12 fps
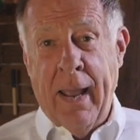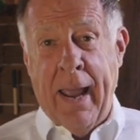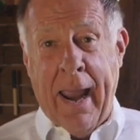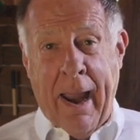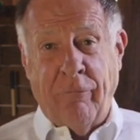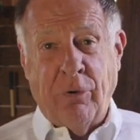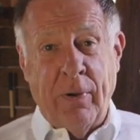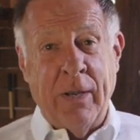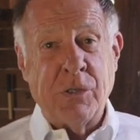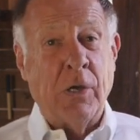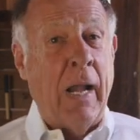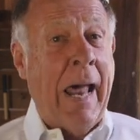After
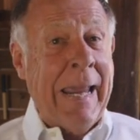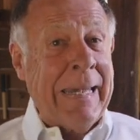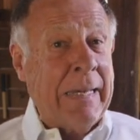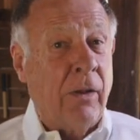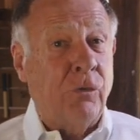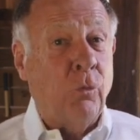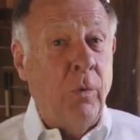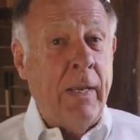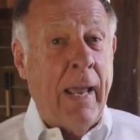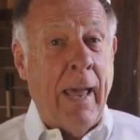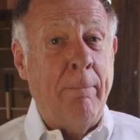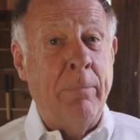his likeness, we
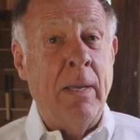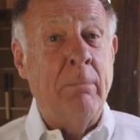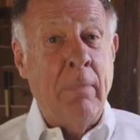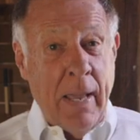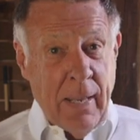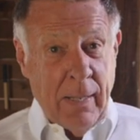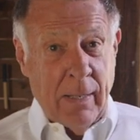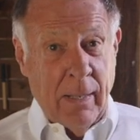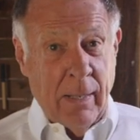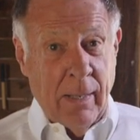have been made.